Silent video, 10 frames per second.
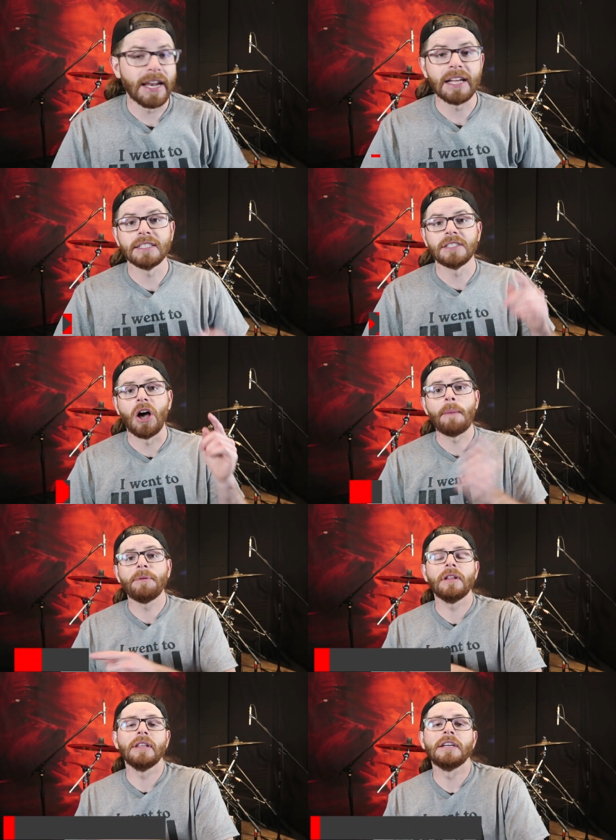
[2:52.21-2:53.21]
and at the top
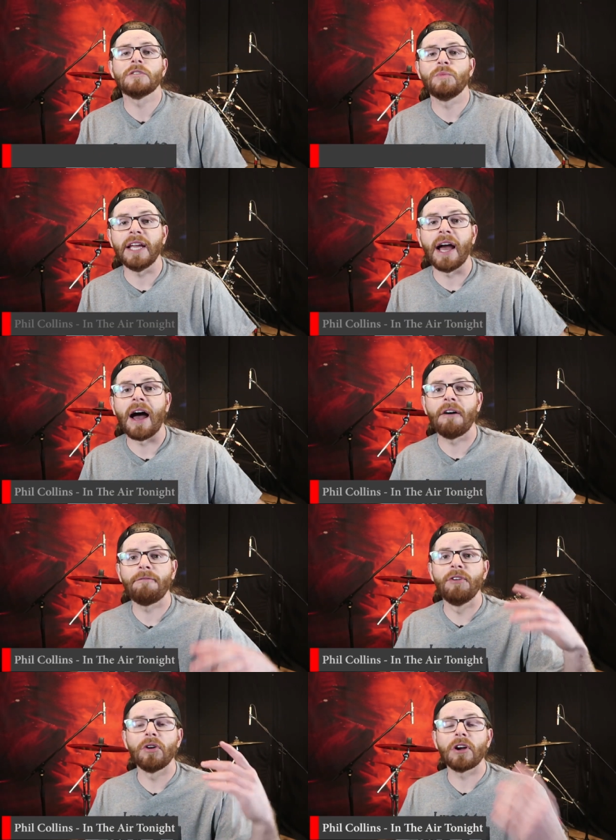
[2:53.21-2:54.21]
of the list, we have
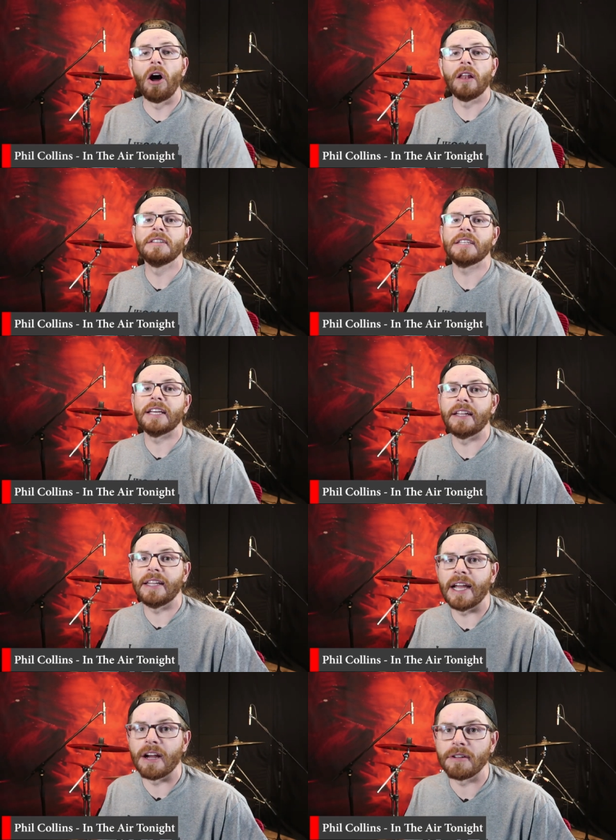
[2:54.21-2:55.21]
Phil Collins in
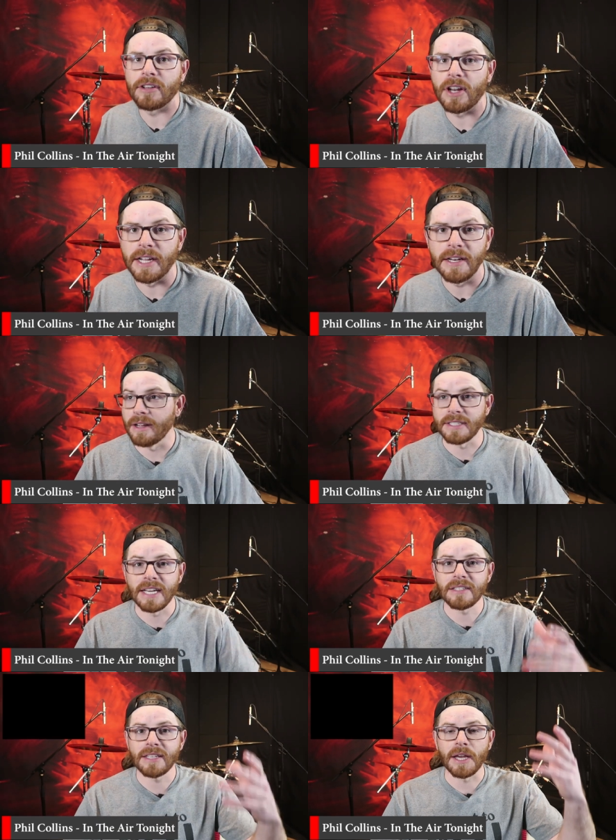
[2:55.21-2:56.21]
the air tonight. And it
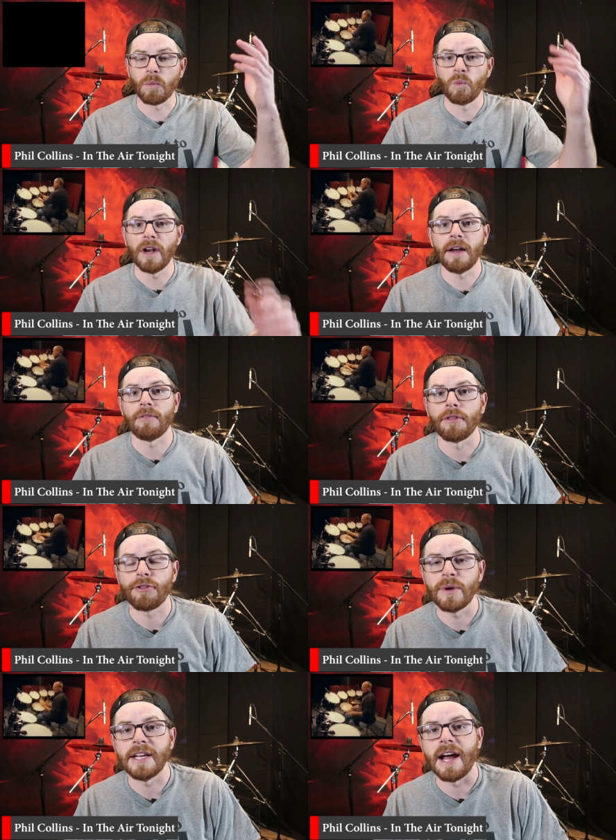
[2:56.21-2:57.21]
takes like whatever,
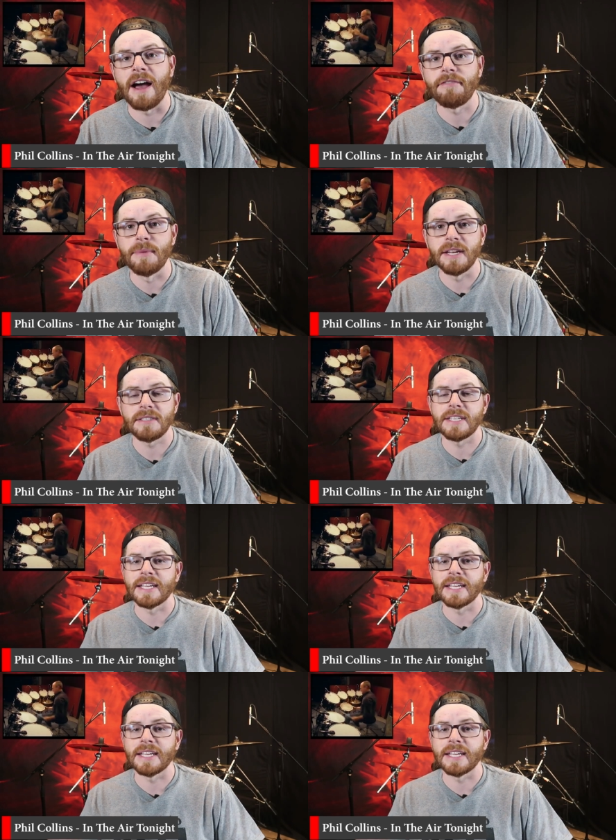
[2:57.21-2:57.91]
three and a half minutes